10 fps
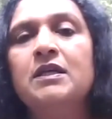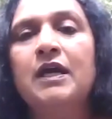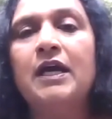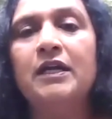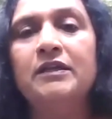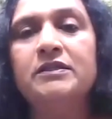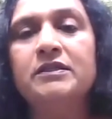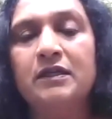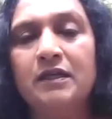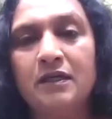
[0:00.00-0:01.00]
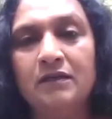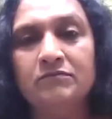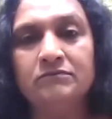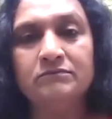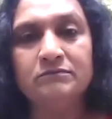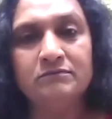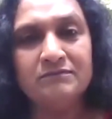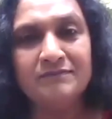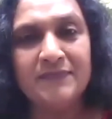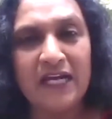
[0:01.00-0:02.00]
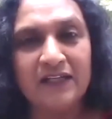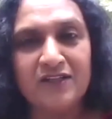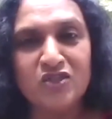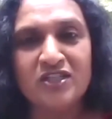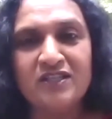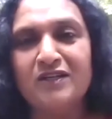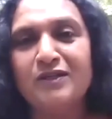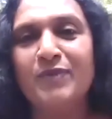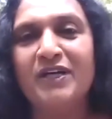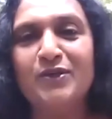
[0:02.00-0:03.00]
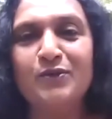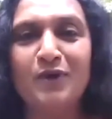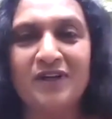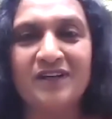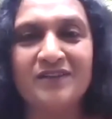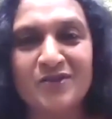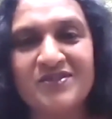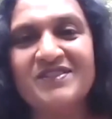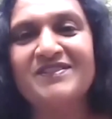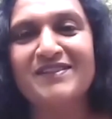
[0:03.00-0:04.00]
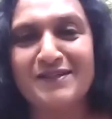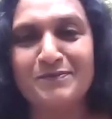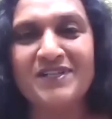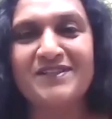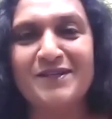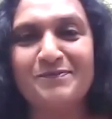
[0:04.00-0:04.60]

and um, not engineered by you or others as much as